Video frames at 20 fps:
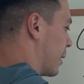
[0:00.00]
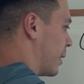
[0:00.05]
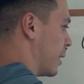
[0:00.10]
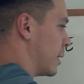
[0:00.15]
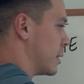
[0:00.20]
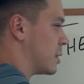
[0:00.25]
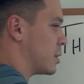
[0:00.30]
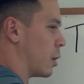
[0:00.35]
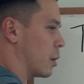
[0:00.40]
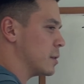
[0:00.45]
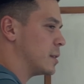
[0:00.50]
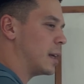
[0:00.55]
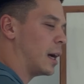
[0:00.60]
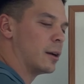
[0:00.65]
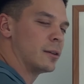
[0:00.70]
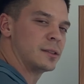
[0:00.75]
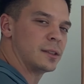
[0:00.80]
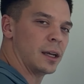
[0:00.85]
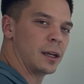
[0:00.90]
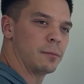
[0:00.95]
I think it starts
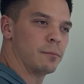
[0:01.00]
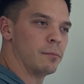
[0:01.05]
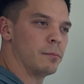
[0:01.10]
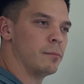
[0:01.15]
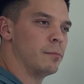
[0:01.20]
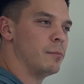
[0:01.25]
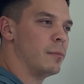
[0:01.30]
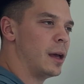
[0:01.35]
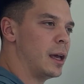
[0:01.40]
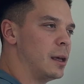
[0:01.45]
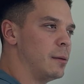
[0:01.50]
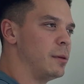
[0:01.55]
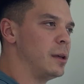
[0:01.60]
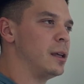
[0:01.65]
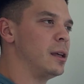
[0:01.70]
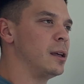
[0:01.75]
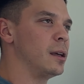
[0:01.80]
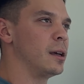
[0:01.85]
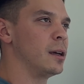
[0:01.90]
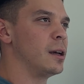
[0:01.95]
out, it's like
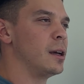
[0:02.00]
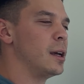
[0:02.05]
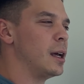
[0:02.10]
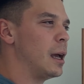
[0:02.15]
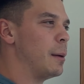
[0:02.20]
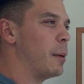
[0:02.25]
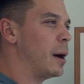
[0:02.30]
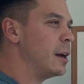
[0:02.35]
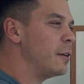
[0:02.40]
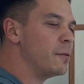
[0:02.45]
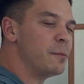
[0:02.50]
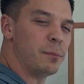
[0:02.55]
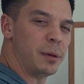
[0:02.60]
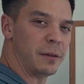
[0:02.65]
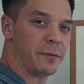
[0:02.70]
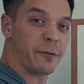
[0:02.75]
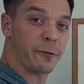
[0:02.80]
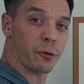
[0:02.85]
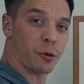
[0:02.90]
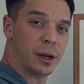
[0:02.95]
it might even be
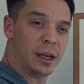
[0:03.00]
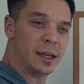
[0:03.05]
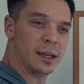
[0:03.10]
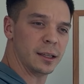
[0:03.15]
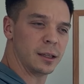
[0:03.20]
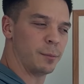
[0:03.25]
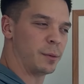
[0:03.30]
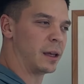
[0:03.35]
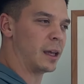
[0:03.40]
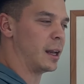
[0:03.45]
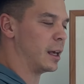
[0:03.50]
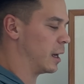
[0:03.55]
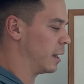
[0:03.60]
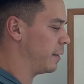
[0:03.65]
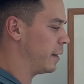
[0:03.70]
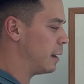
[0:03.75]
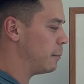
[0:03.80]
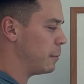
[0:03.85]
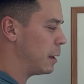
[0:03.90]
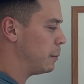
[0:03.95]
free at the beginning
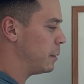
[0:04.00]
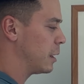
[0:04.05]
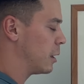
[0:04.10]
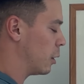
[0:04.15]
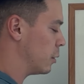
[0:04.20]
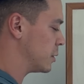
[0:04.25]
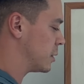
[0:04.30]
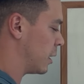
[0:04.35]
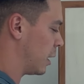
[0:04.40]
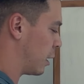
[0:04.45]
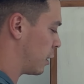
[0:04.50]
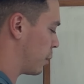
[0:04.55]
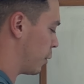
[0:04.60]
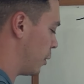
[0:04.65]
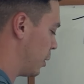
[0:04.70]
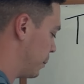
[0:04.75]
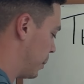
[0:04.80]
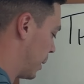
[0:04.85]
and then maybe goes like 30